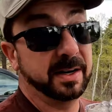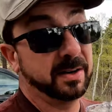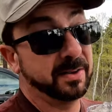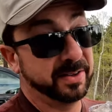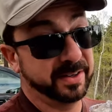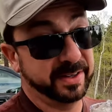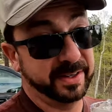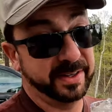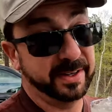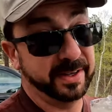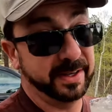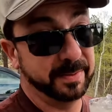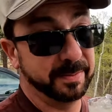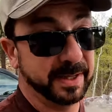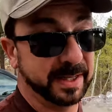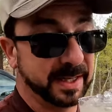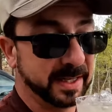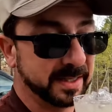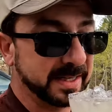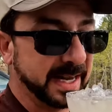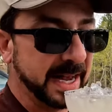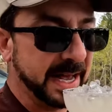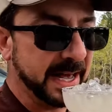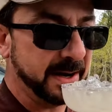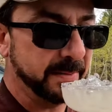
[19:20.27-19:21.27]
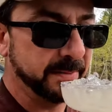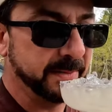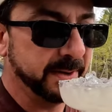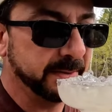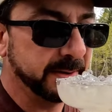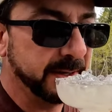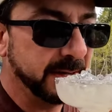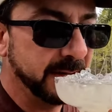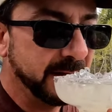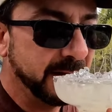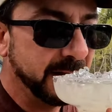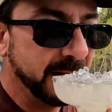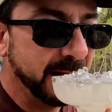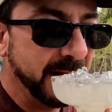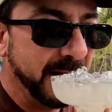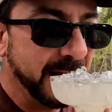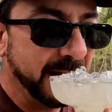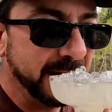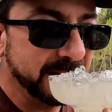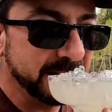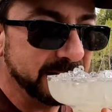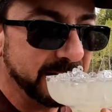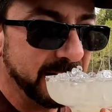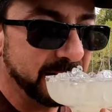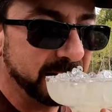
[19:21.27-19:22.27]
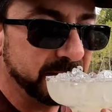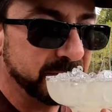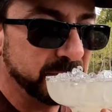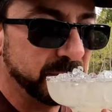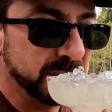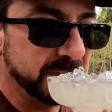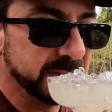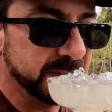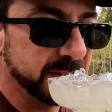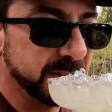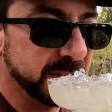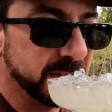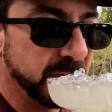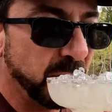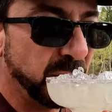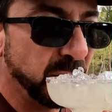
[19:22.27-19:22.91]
know they're good because I had them at his house once.